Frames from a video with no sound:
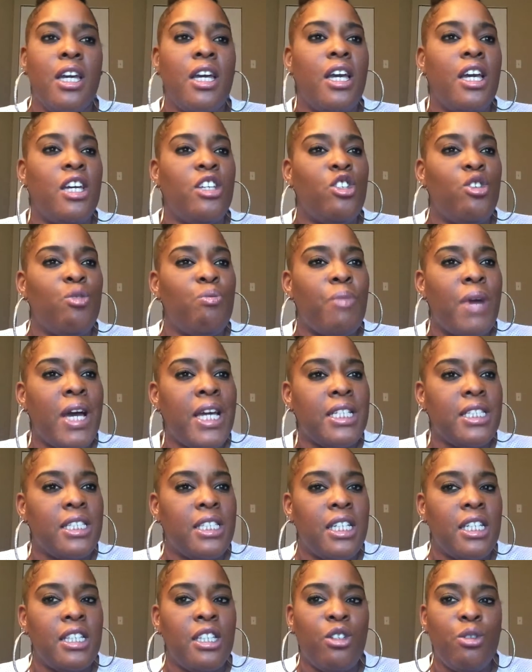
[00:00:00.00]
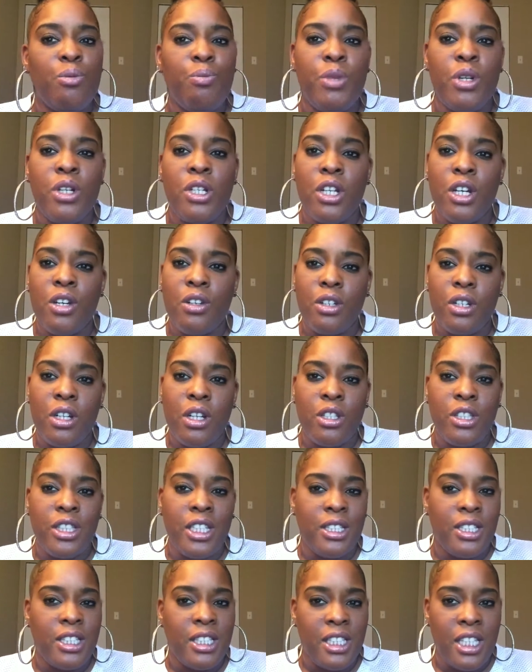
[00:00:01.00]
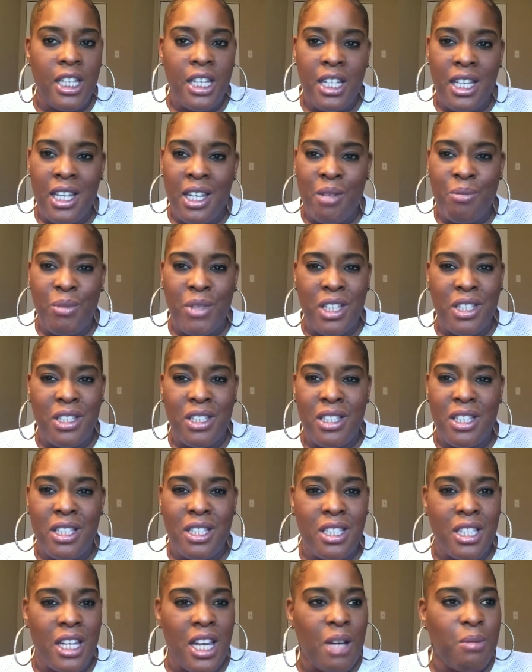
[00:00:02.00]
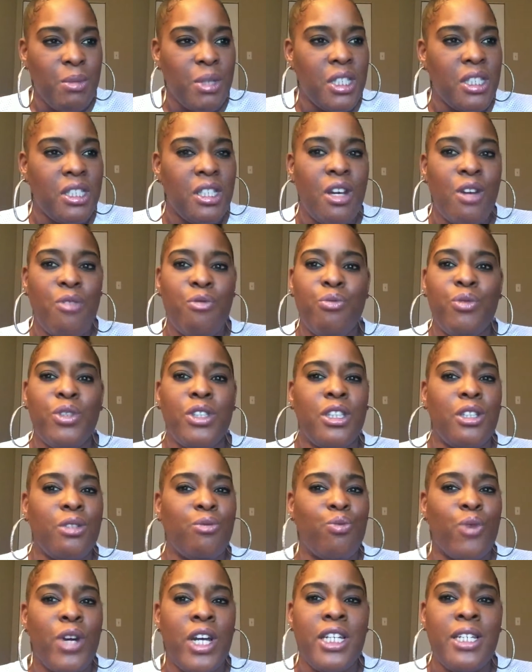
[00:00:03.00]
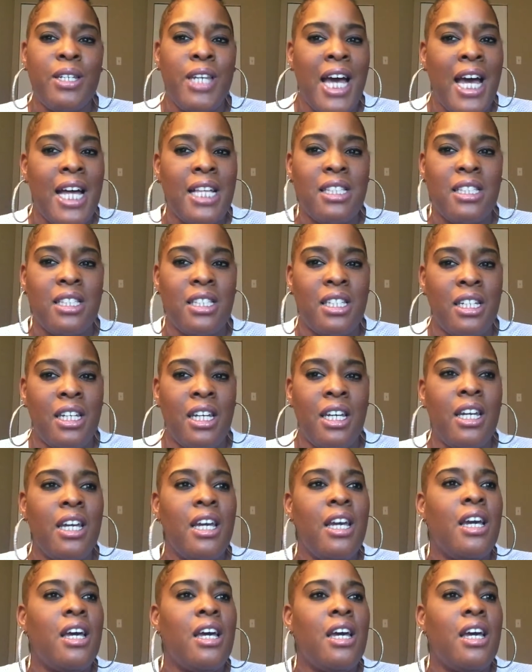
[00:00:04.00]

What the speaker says: and you might see a little bit of the CM, the slimy stuff with the red dots in it.